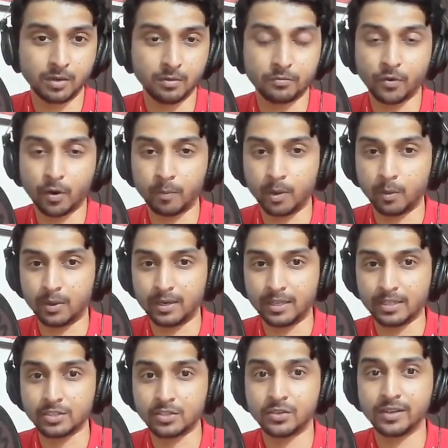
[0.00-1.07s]
Formula One
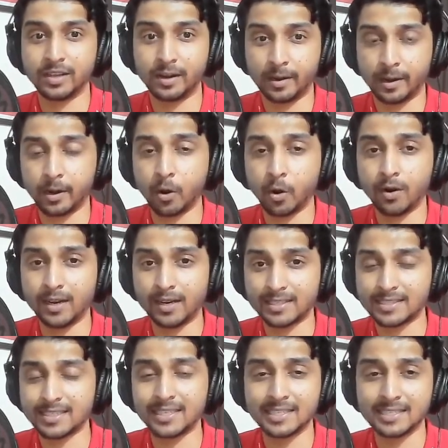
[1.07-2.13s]
history, a record that
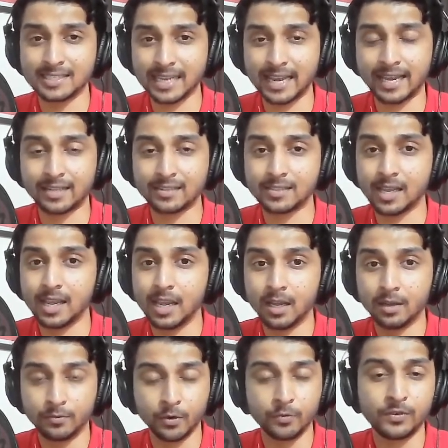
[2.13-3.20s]
still stands
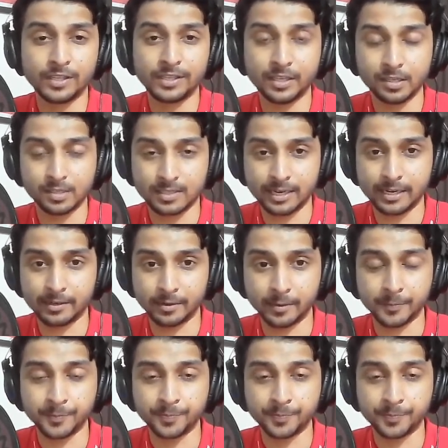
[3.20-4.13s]
50 years later.